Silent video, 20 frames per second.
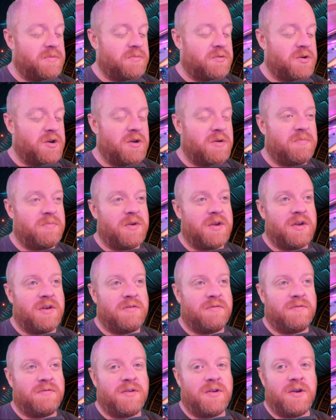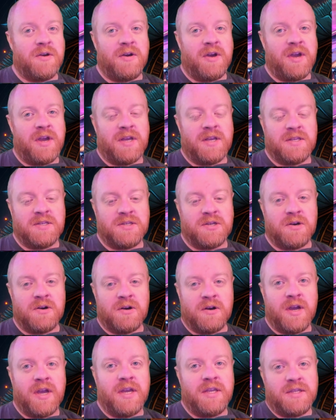grip, if your hands
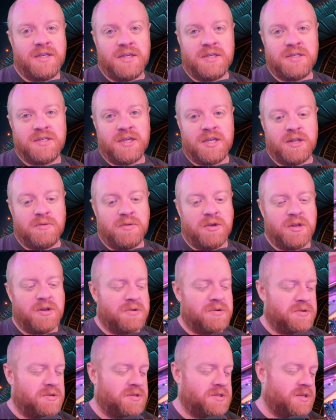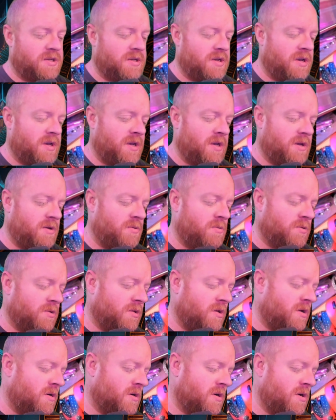are 18 centimeters or
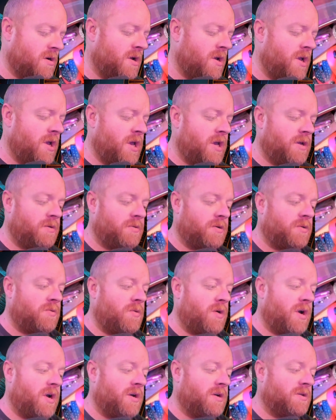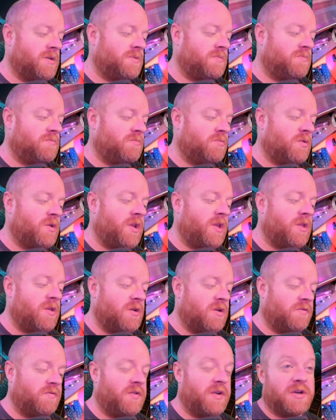longer, requires pretty
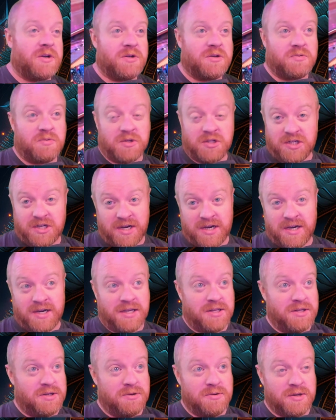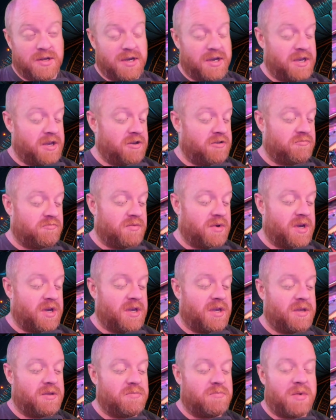long fingers, which I do not have.
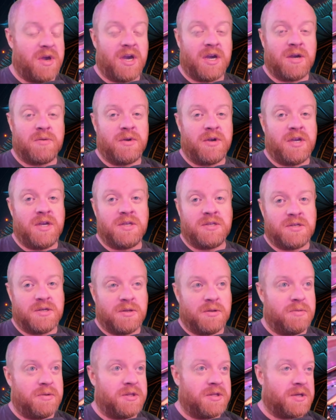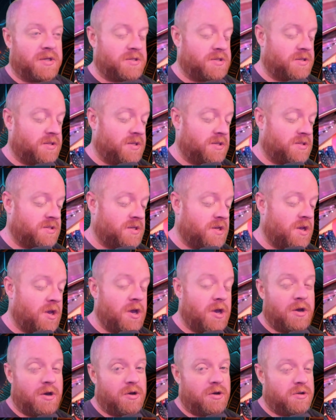My back of my hand's going to be touching this
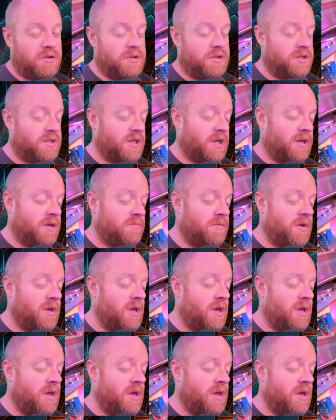all the time.